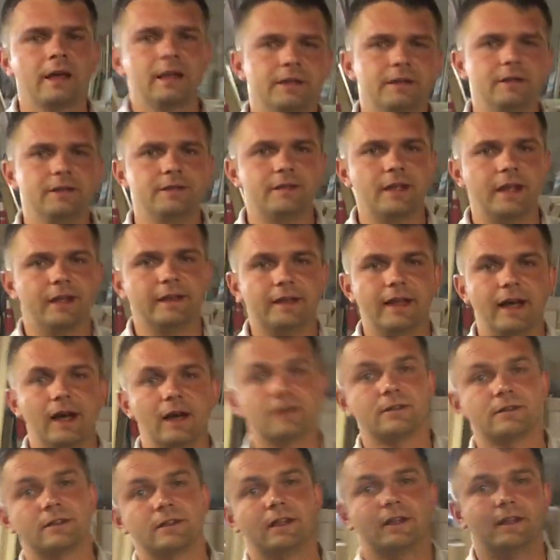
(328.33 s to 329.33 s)
these
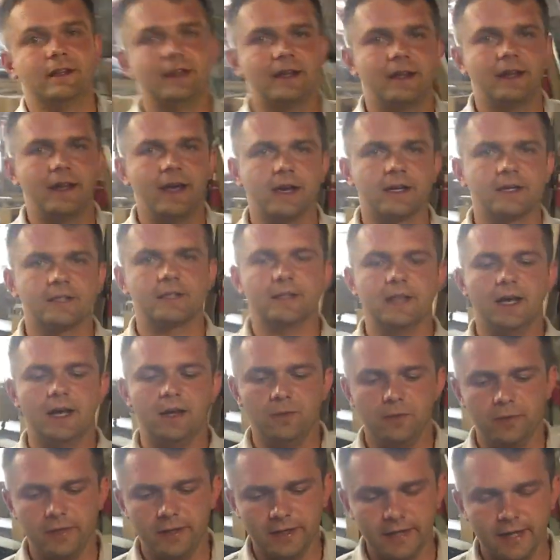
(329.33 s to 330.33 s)
10,000, and then actually
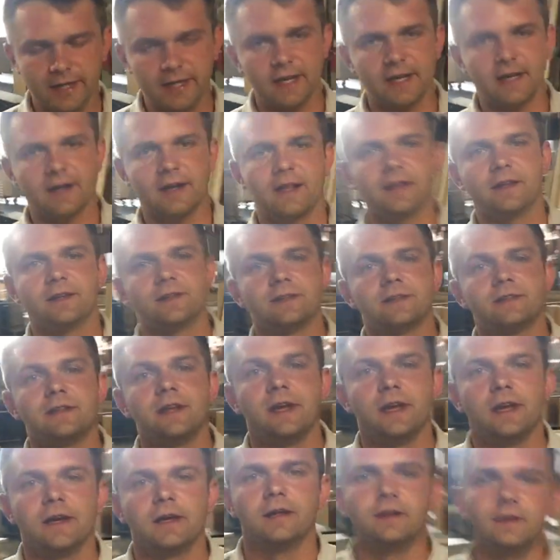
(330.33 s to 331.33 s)
that week I get another
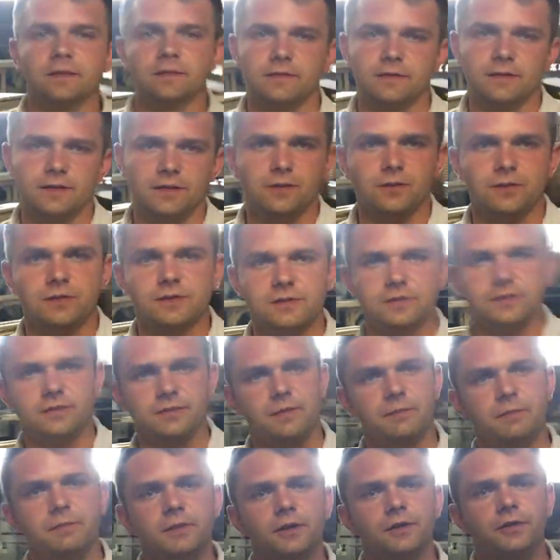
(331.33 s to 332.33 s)
sale. It was
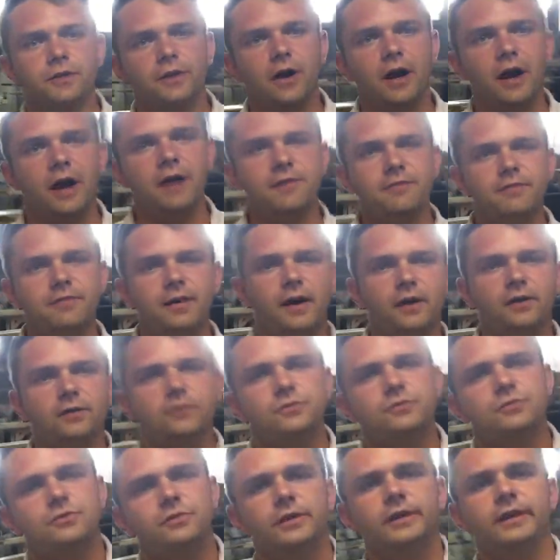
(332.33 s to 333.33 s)
a builder I
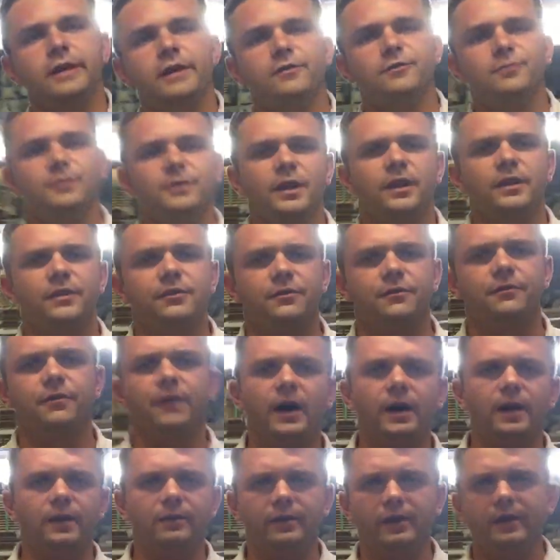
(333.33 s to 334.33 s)
found, so he gives me another
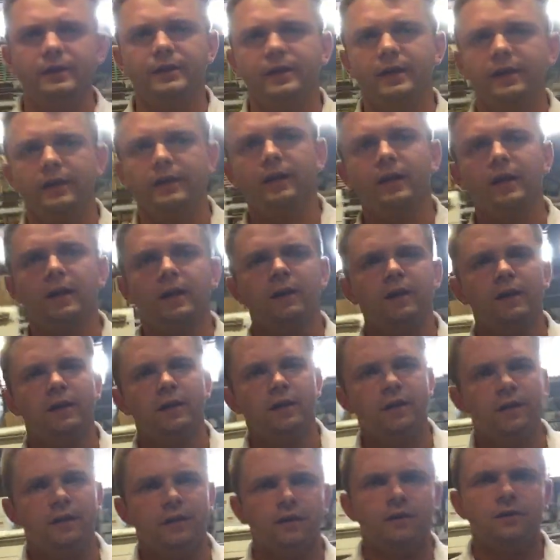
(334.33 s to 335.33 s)
5, I think,
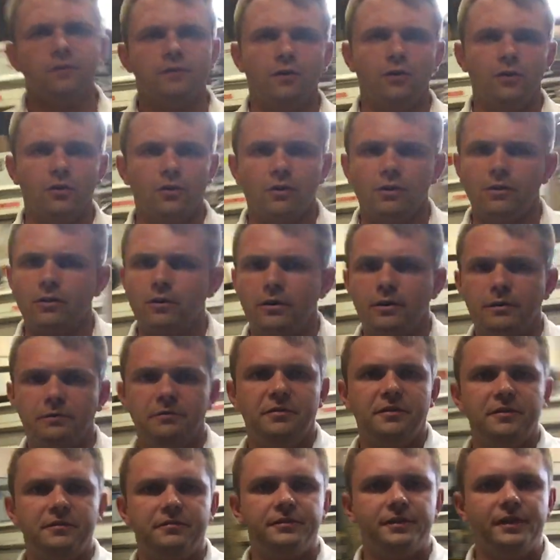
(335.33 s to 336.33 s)
or
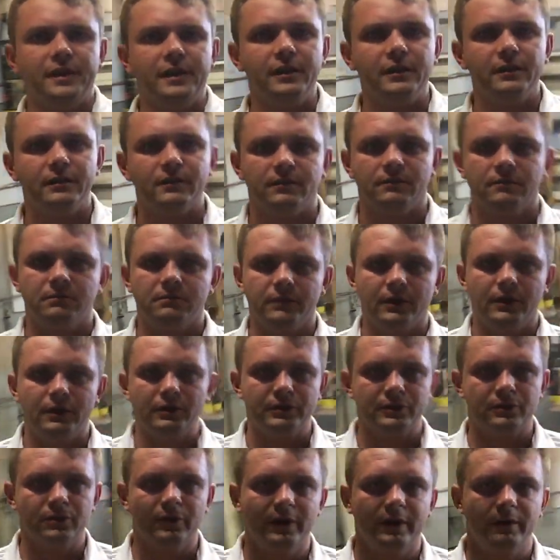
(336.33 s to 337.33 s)
15. It
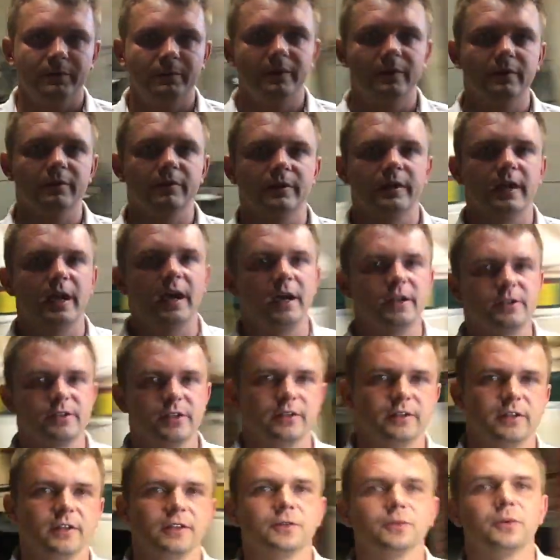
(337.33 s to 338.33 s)
was quite a bit of cash. I
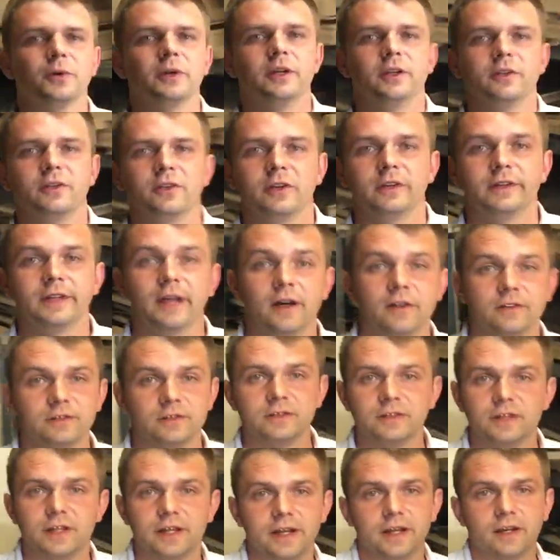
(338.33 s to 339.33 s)
think
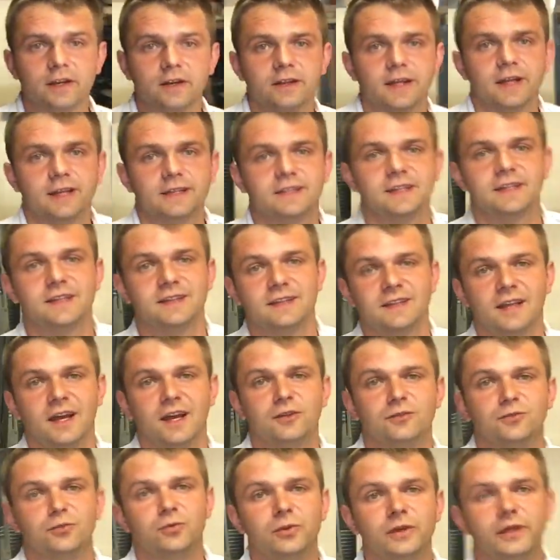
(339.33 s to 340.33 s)
23,000 that I collected in
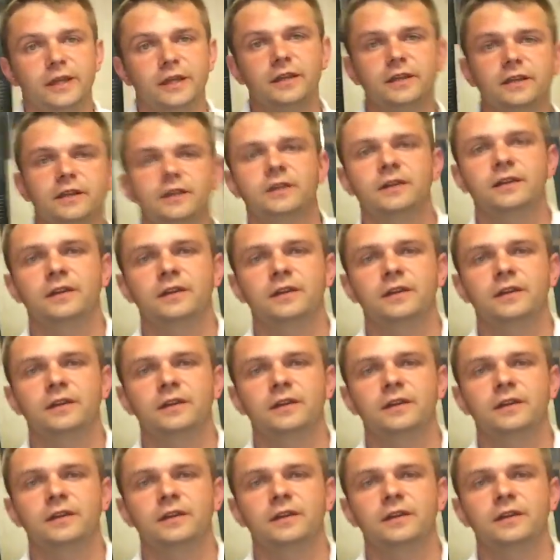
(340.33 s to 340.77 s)
that week.